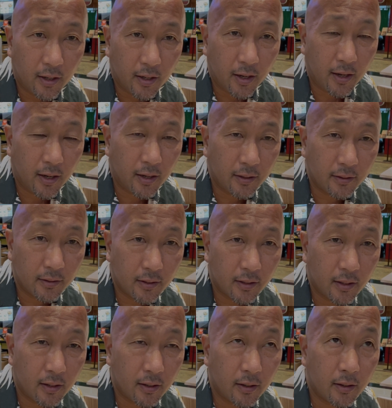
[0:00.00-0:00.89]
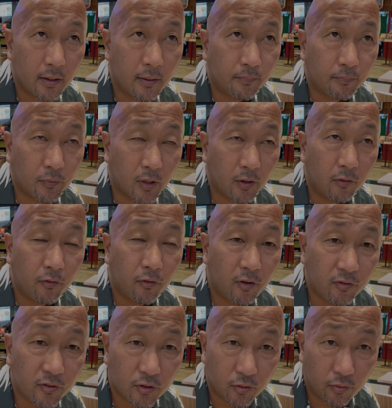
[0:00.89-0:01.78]
And the
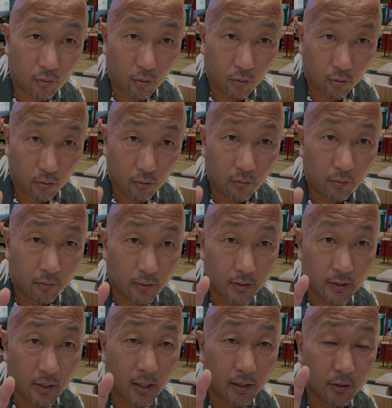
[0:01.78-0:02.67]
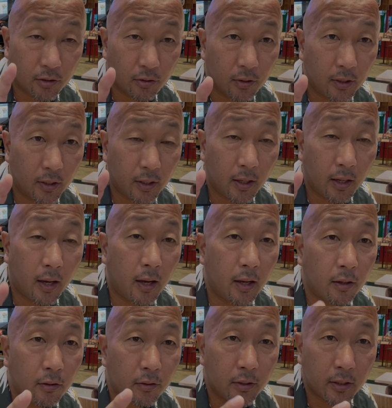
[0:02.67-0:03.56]
5th floor, it's actually,
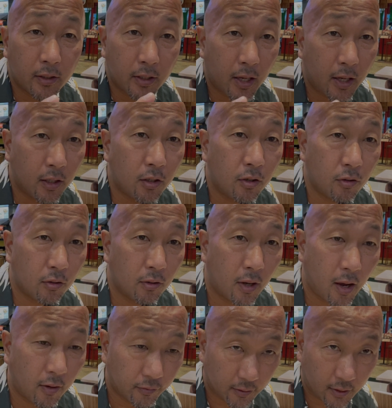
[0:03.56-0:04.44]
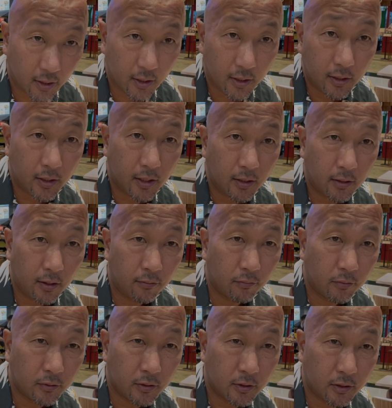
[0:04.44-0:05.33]
I'm gonna take you after eating
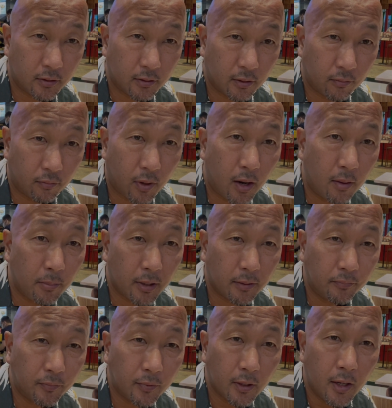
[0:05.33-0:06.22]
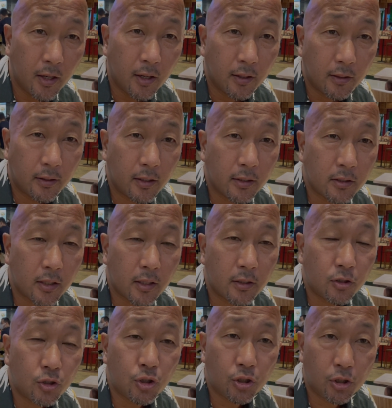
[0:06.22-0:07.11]
ramen. It is the
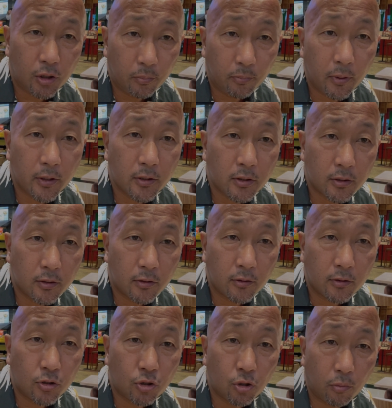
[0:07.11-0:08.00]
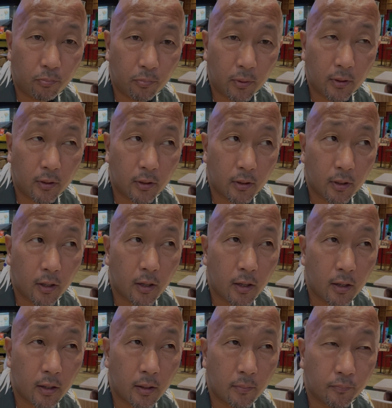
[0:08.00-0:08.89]
cheapest shopping
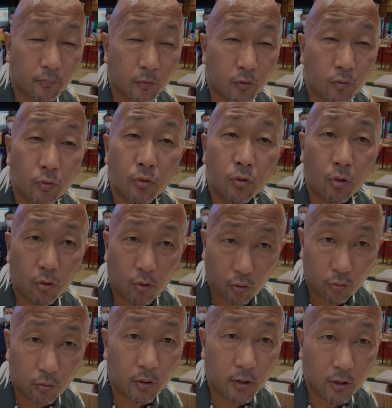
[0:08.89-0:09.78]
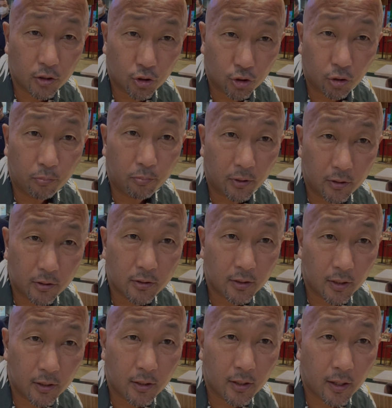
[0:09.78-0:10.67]
food court in the shopping
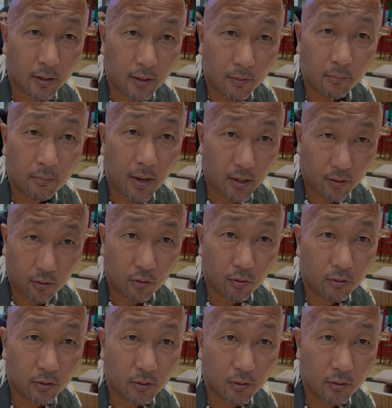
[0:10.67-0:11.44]
center in Bangkok.